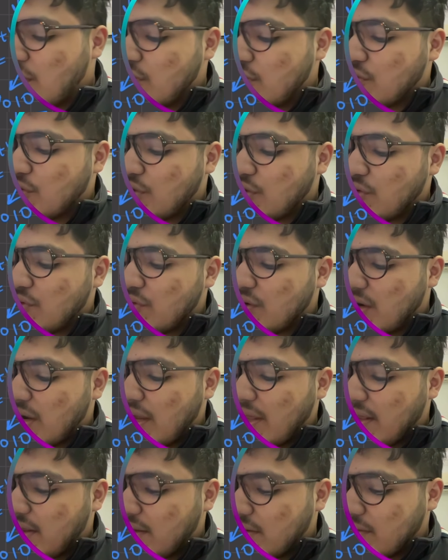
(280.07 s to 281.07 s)
so you would
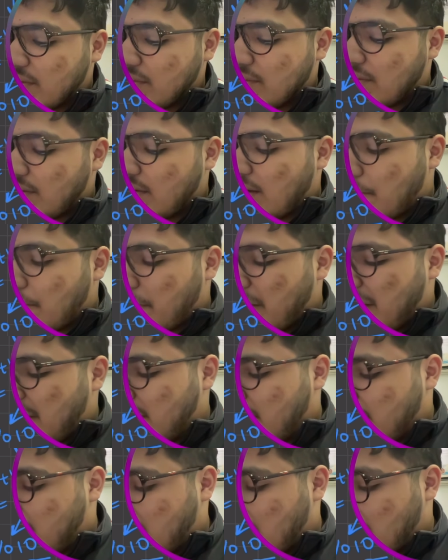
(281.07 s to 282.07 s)
like
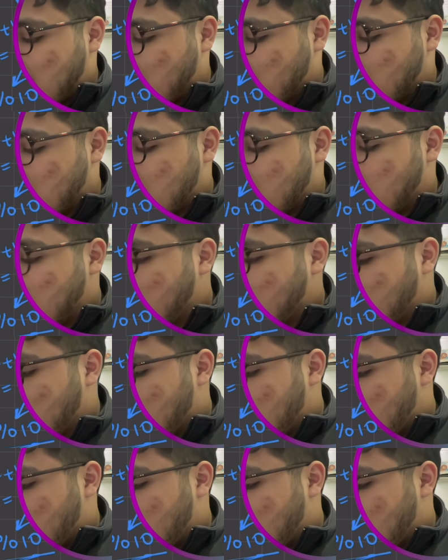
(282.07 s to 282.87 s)
append 10 over here,